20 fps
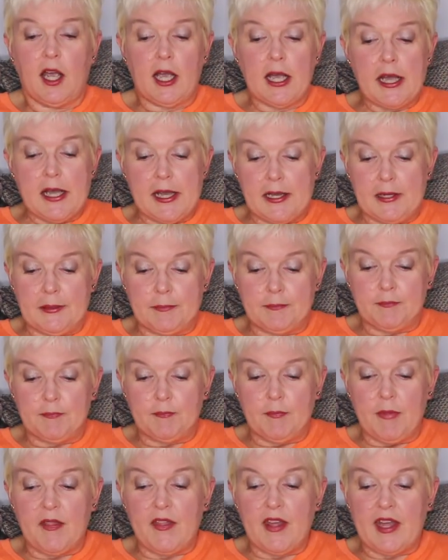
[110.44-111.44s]

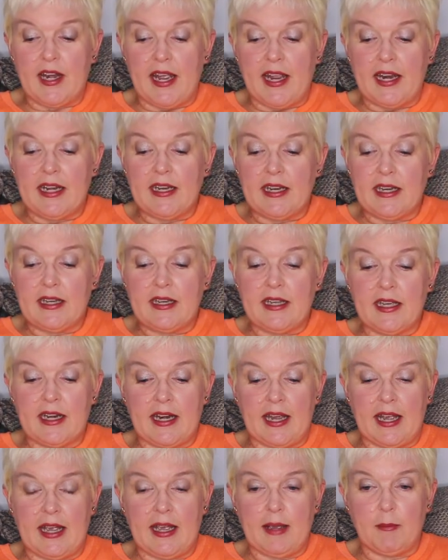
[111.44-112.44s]
But then I did
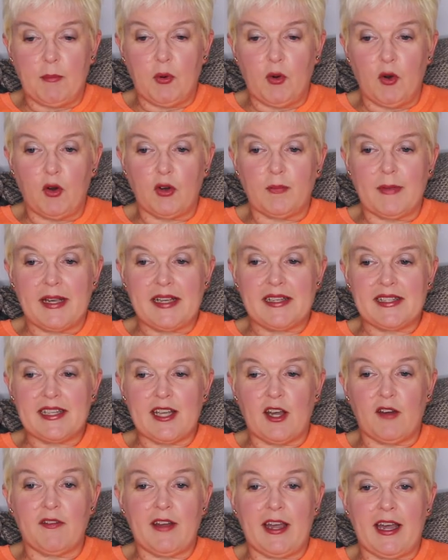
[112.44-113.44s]
get pulled
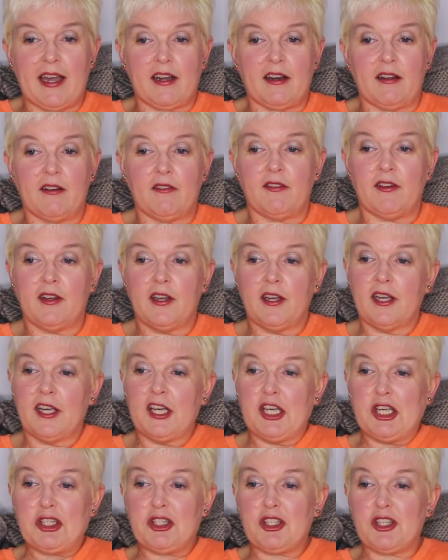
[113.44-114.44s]
myself out of
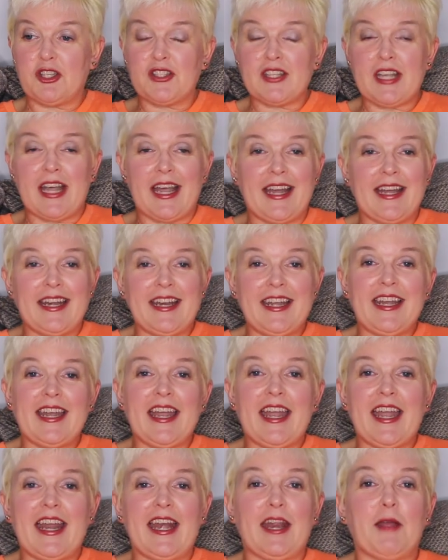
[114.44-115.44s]
society
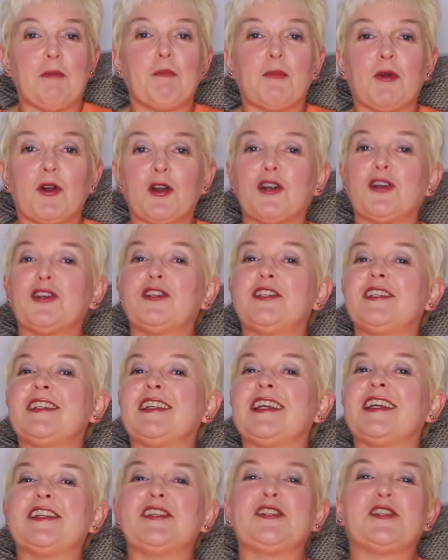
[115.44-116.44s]
and
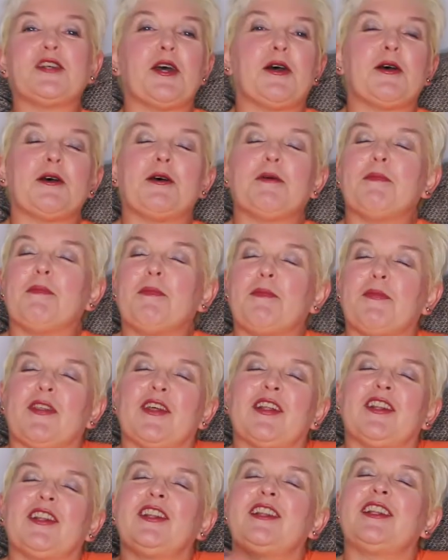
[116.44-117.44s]
emerged into
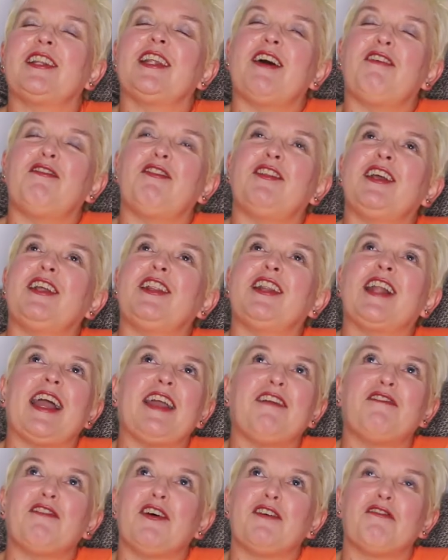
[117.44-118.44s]
the lovely
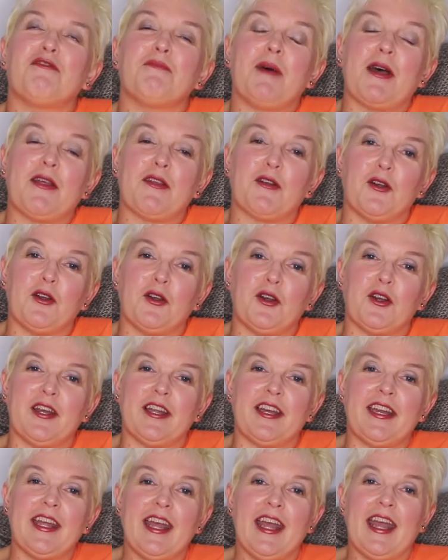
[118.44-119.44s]
life of
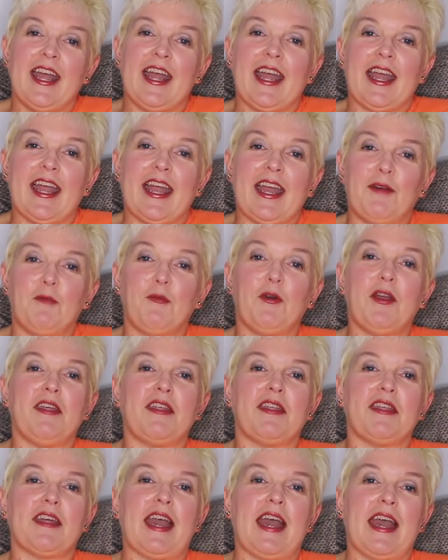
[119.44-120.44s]
motherhood. And with
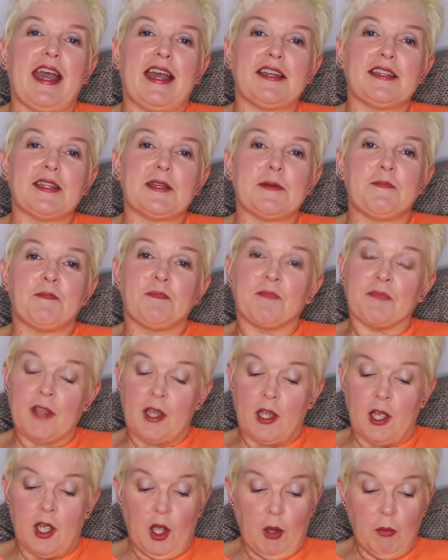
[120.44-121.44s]
that,
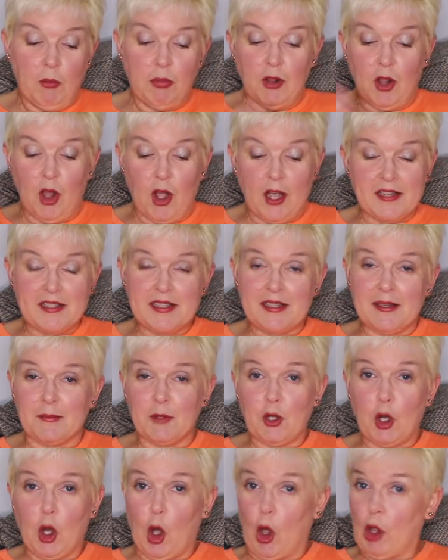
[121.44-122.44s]

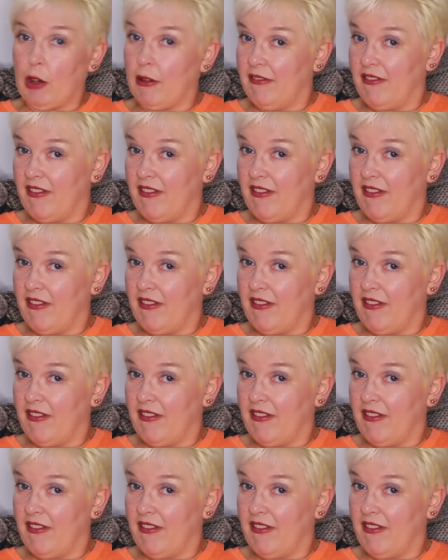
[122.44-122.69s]
blossomed all